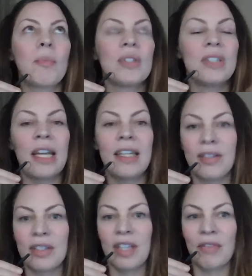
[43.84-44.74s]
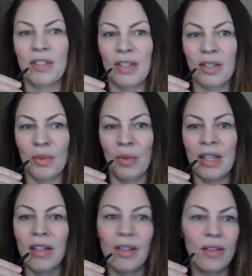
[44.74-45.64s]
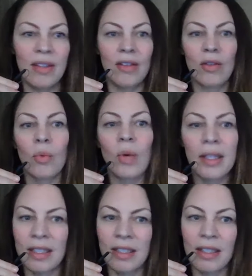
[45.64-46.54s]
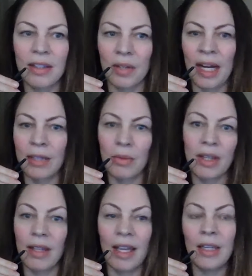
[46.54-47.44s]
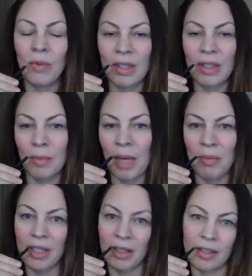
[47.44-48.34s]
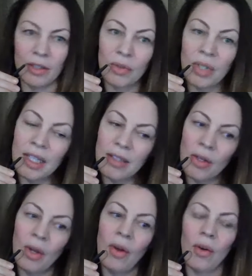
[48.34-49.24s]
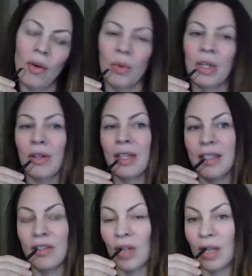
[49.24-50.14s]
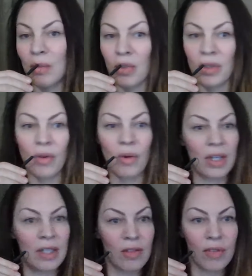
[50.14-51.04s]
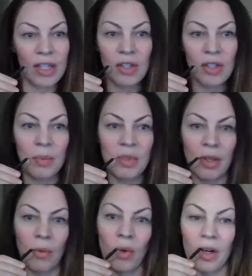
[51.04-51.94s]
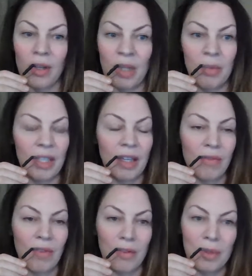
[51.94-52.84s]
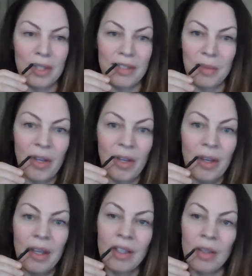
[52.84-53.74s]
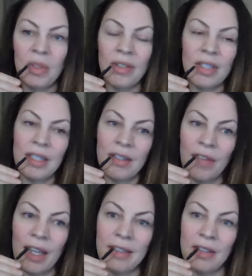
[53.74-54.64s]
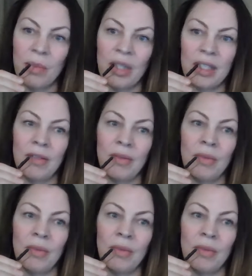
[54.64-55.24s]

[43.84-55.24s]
presenting yourself in such a way that you're willing to interact with anyone you might meet on the street, or where you're at the gym, or in your friendships at work, maybe get involved with some community events. But